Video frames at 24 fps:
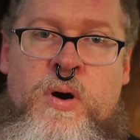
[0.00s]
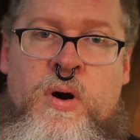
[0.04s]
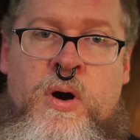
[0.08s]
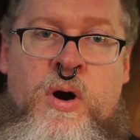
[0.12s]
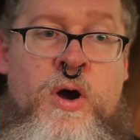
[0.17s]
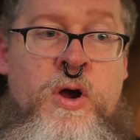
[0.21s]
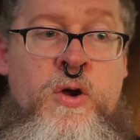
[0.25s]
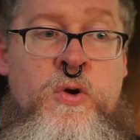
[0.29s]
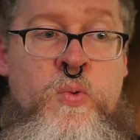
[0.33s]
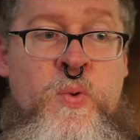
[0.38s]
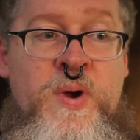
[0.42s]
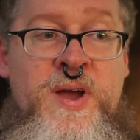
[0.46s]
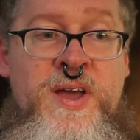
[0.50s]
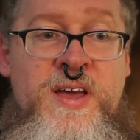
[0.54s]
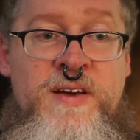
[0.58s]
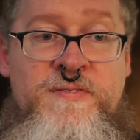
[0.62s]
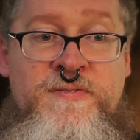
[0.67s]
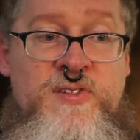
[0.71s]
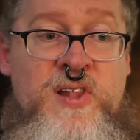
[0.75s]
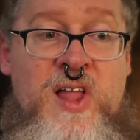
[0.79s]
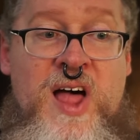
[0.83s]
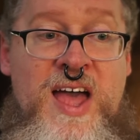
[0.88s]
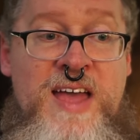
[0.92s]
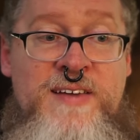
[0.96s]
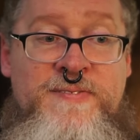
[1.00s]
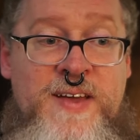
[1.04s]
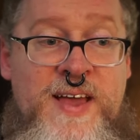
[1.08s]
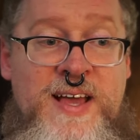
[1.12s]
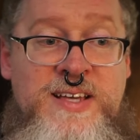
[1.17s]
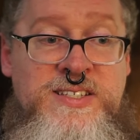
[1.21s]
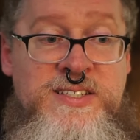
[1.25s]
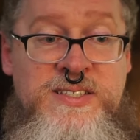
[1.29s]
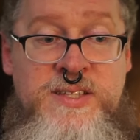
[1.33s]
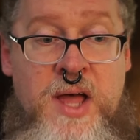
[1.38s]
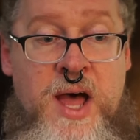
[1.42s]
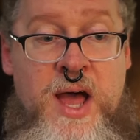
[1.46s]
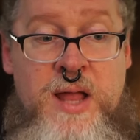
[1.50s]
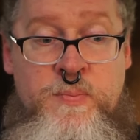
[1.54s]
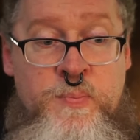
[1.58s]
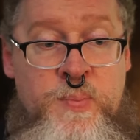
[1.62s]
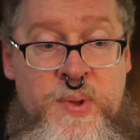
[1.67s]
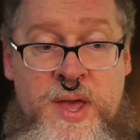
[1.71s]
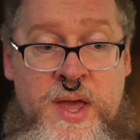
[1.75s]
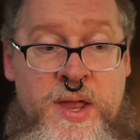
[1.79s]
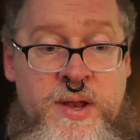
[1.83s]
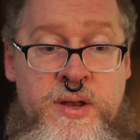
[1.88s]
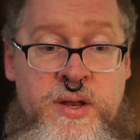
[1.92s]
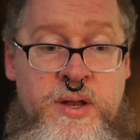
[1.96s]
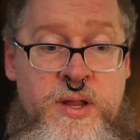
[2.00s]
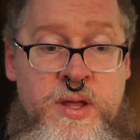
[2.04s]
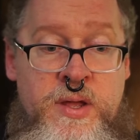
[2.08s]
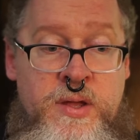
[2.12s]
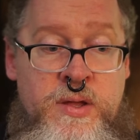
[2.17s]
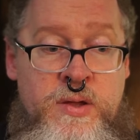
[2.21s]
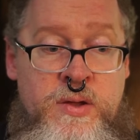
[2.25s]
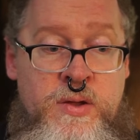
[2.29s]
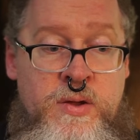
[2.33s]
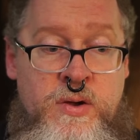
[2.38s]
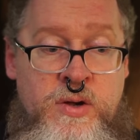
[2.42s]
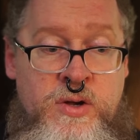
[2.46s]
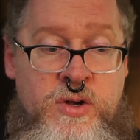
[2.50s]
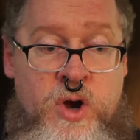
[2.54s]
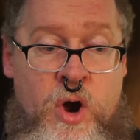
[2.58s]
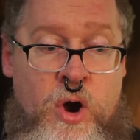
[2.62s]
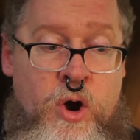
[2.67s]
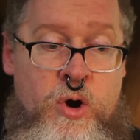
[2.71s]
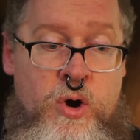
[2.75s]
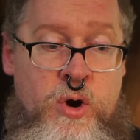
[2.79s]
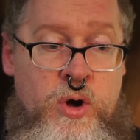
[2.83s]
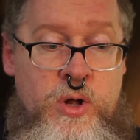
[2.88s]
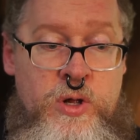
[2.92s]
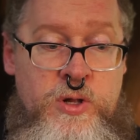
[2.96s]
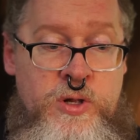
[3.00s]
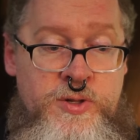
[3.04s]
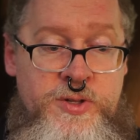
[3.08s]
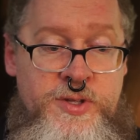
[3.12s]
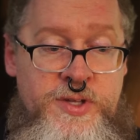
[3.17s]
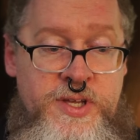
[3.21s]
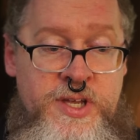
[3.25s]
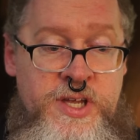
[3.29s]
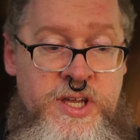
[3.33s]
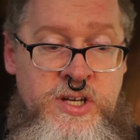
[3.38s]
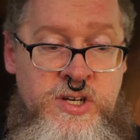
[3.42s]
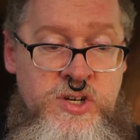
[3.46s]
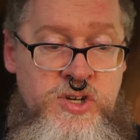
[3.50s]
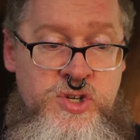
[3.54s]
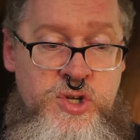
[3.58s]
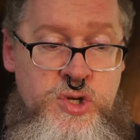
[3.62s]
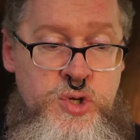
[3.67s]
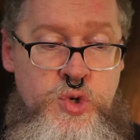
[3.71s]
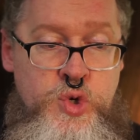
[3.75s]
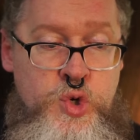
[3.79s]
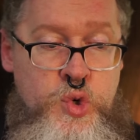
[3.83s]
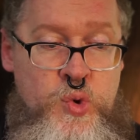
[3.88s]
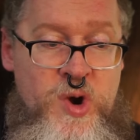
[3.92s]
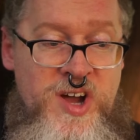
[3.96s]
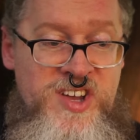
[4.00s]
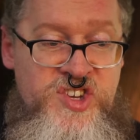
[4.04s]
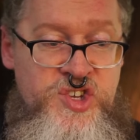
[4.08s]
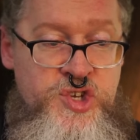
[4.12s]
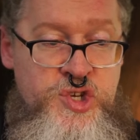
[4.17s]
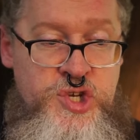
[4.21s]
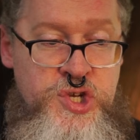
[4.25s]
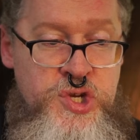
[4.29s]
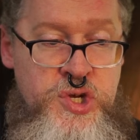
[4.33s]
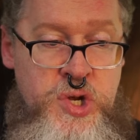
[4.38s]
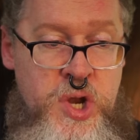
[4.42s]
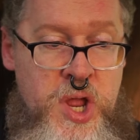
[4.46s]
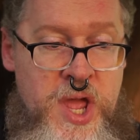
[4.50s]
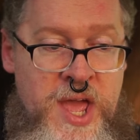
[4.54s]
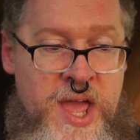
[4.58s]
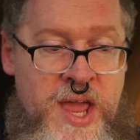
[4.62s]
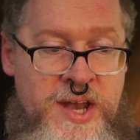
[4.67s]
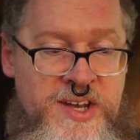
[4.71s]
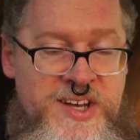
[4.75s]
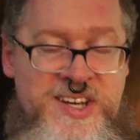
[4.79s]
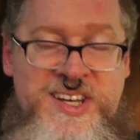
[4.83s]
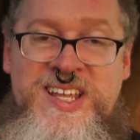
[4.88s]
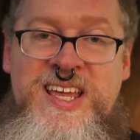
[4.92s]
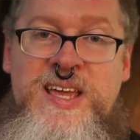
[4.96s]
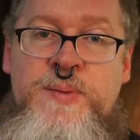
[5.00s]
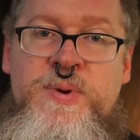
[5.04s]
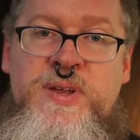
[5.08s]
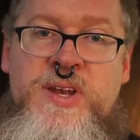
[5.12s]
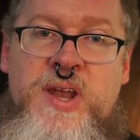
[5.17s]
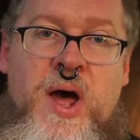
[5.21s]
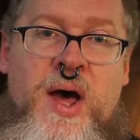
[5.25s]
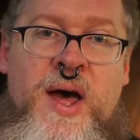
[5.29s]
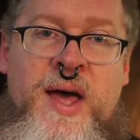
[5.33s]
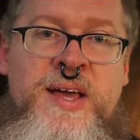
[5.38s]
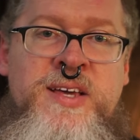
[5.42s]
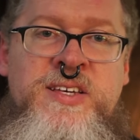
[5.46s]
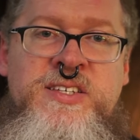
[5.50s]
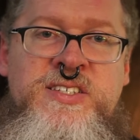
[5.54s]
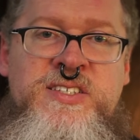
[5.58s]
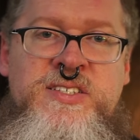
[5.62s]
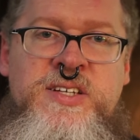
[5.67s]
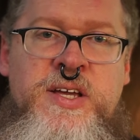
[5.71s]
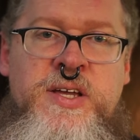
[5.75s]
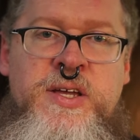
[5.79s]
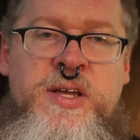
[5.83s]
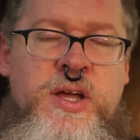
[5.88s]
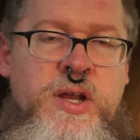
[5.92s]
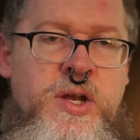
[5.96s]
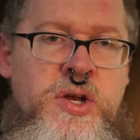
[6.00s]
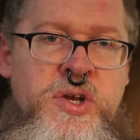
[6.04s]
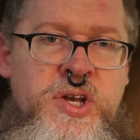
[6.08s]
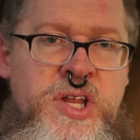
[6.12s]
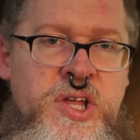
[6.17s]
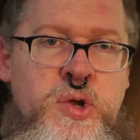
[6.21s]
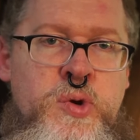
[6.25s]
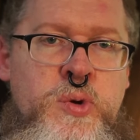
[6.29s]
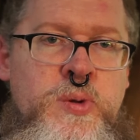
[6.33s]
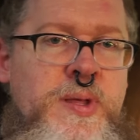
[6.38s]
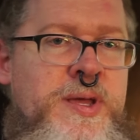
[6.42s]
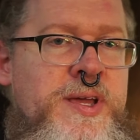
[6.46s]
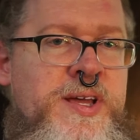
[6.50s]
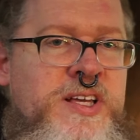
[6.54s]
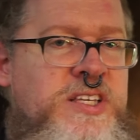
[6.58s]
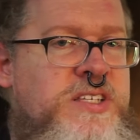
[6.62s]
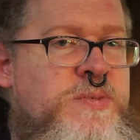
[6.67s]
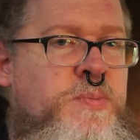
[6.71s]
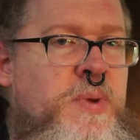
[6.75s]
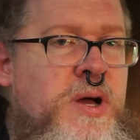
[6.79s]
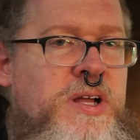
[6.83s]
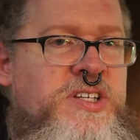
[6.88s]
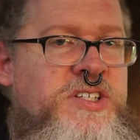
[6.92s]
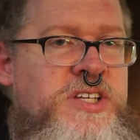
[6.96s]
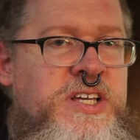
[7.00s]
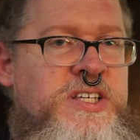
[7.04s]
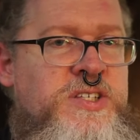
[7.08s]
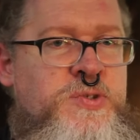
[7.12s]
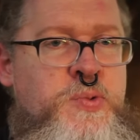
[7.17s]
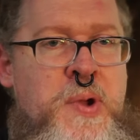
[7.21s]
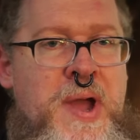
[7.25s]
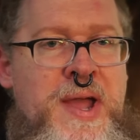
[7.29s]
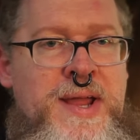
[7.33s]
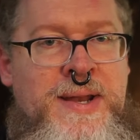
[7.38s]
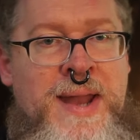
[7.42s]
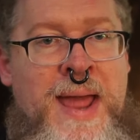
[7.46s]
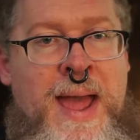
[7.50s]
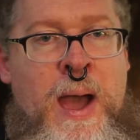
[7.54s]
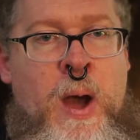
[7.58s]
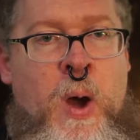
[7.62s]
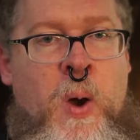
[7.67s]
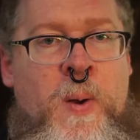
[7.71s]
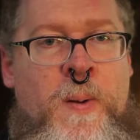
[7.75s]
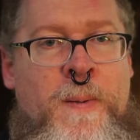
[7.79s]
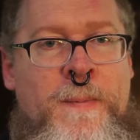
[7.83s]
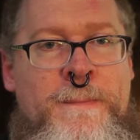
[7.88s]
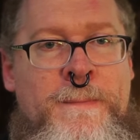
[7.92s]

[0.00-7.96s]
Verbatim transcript: Our way of life has not been called into question and demonized nearly as much as right now.